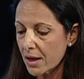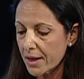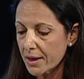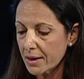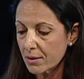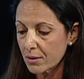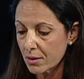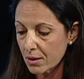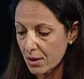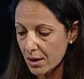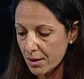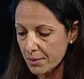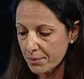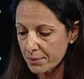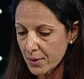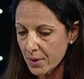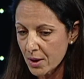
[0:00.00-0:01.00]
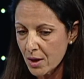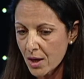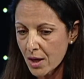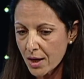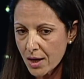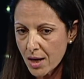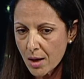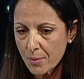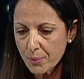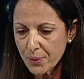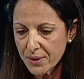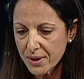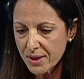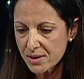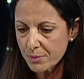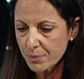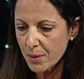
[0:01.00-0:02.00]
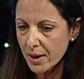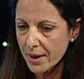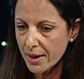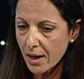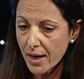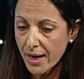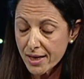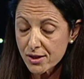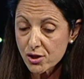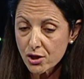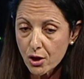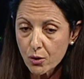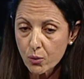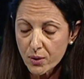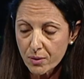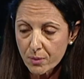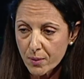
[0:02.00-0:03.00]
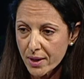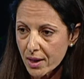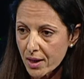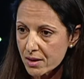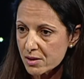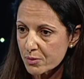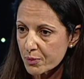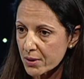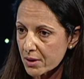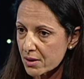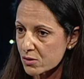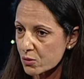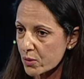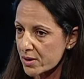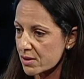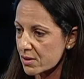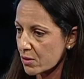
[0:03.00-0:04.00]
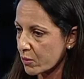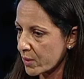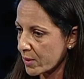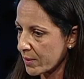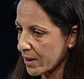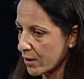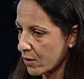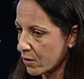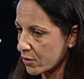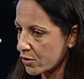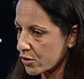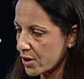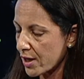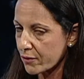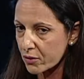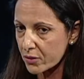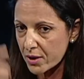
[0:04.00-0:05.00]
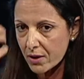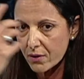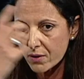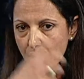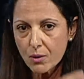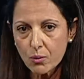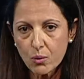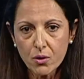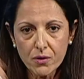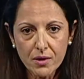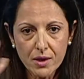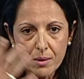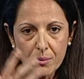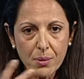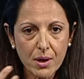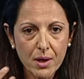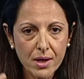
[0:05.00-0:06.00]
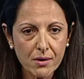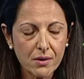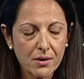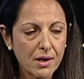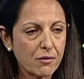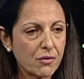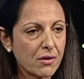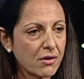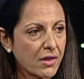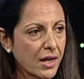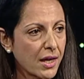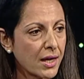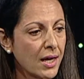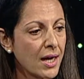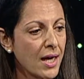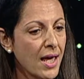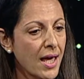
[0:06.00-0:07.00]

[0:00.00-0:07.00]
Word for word: I um, accompanied my, I had to go with my husband because Western women can't travel there, and I wore the abaya and everything.